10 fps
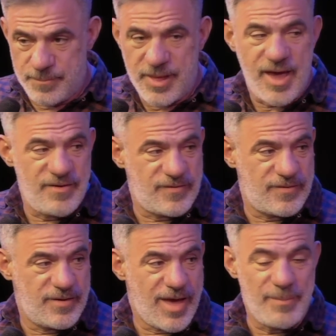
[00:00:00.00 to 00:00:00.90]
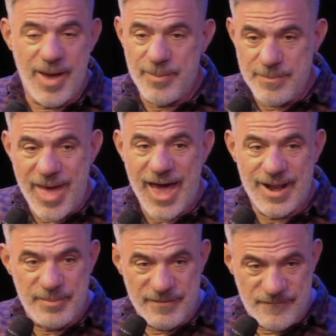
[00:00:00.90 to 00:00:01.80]
place, I'm coming back
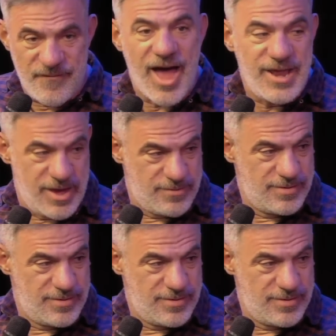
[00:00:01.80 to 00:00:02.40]
and I'm going to find you.